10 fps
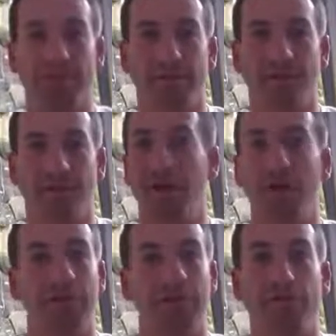you know,
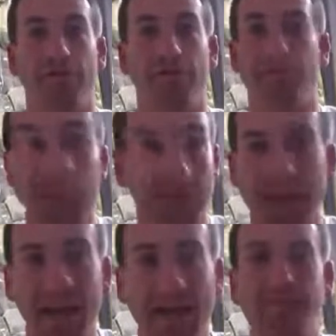the fear that I
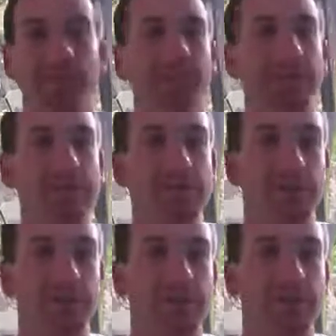had. So let me show
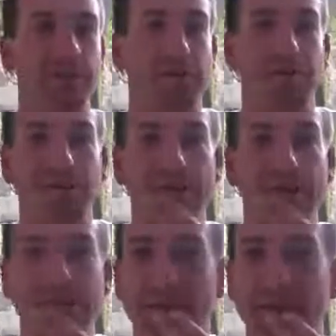you,
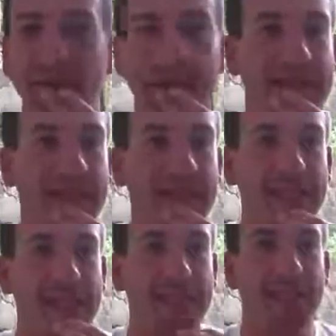hold on a second.
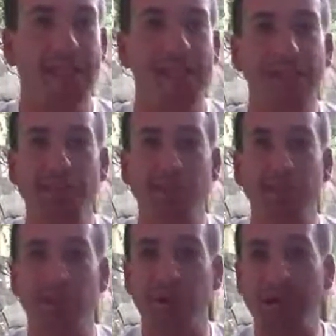Let me show
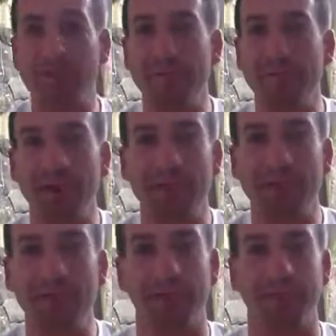you what I mean by
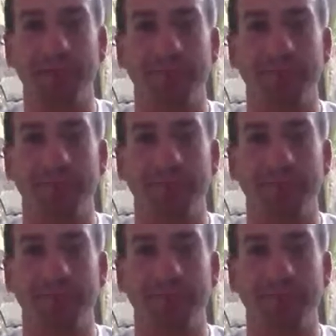fear.